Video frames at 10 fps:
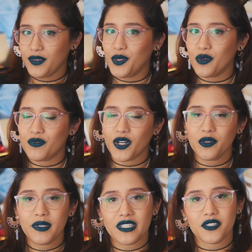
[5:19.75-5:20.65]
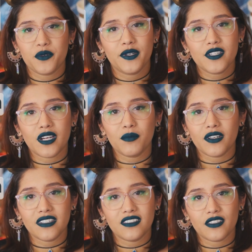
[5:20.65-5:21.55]
You can follow me on Twitter, Tumblr,
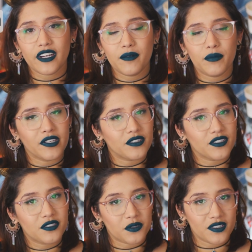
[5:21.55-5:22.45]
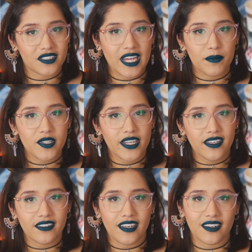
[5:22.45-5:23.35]
Instagram, Pinterest, or
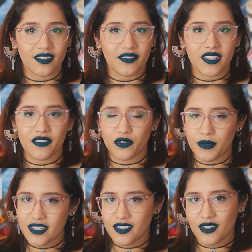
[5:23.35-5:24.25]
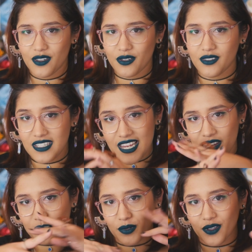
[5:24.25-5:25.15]
Snapchat, and I'll leave the information to those
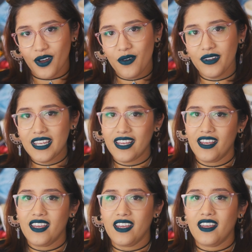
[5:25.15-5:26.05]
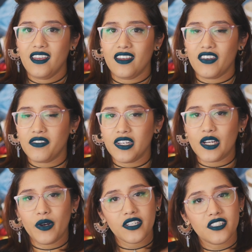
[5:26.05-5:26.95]
down below. If you have any
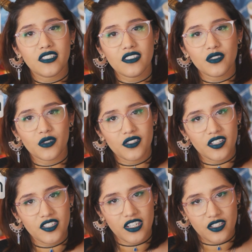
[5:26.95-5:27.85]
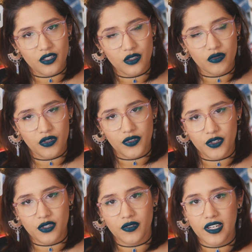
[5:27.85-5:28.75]
questions or suggestions for
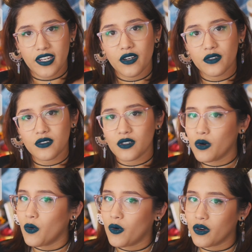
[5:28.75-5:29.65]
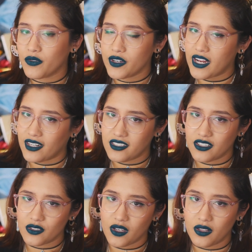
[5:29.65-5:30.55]
future videos or for next
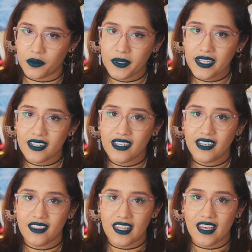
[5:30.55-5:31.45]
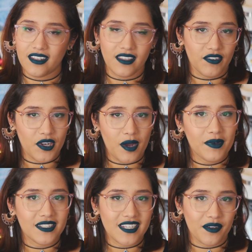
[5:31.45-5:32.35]
year's Halloween, then leave a
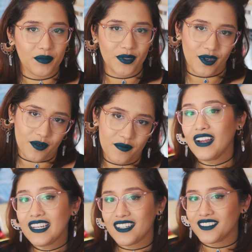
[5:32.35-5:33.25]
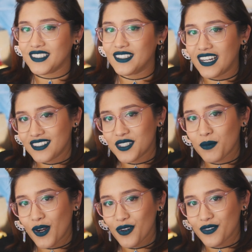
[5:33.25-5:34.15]
comment down below. Alright, I'll see you guys
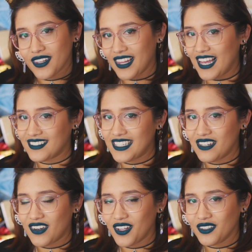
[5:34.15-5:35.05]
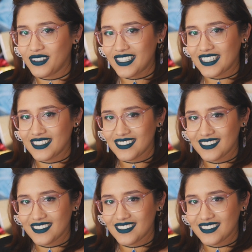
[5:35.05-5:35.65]
tomorrow for the last day of Halloweek.